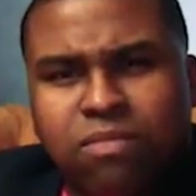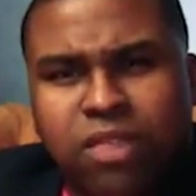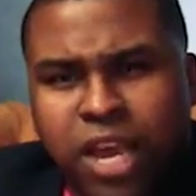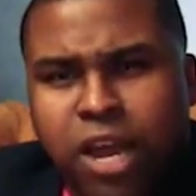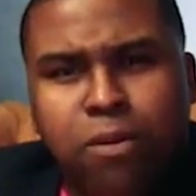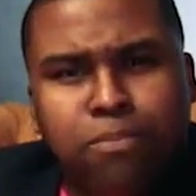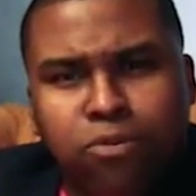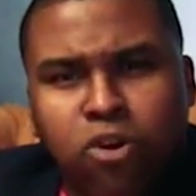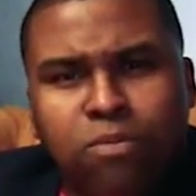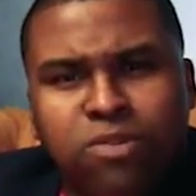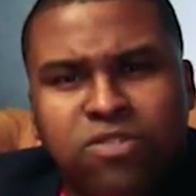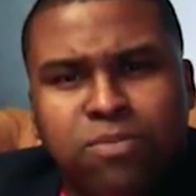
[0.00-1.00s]
their
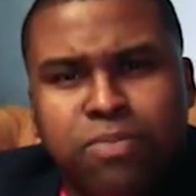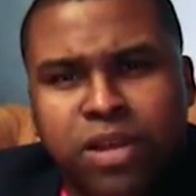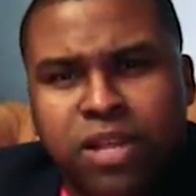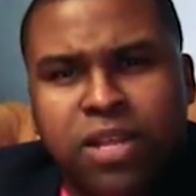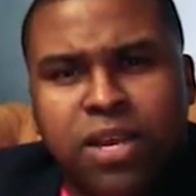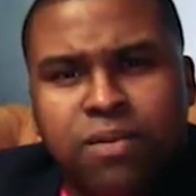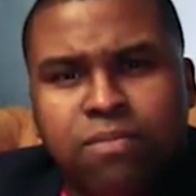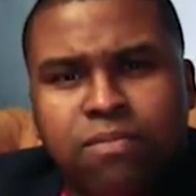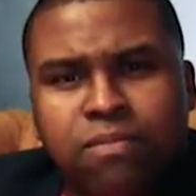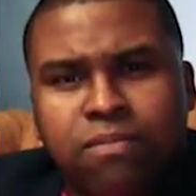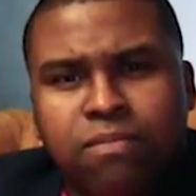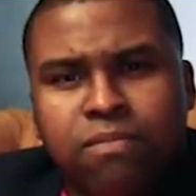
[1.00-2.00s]
employment stability
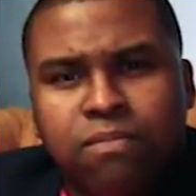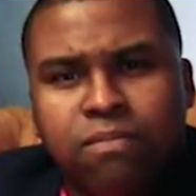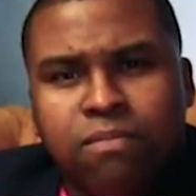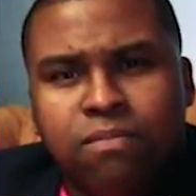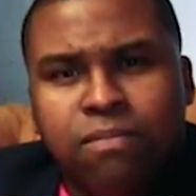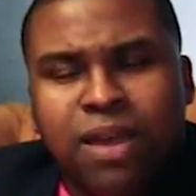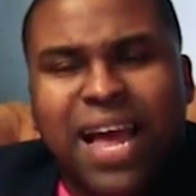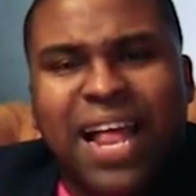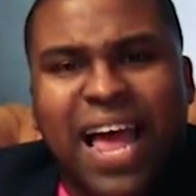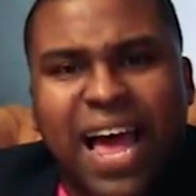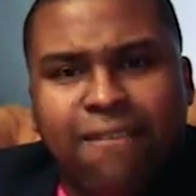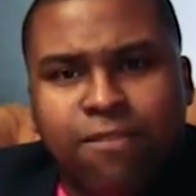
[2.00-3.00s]

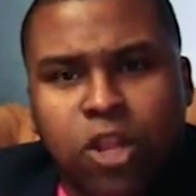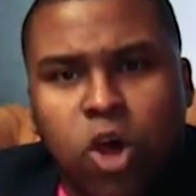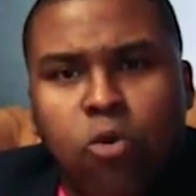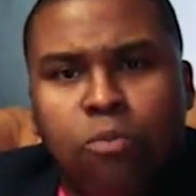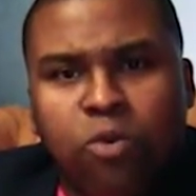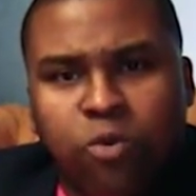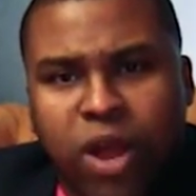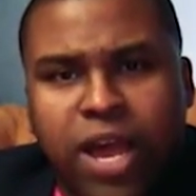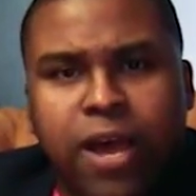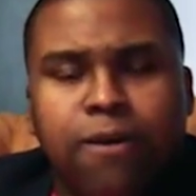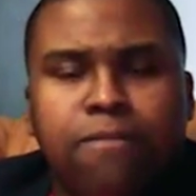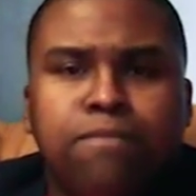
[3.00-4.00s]
and have low
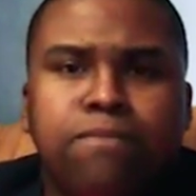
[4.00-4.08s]
morale.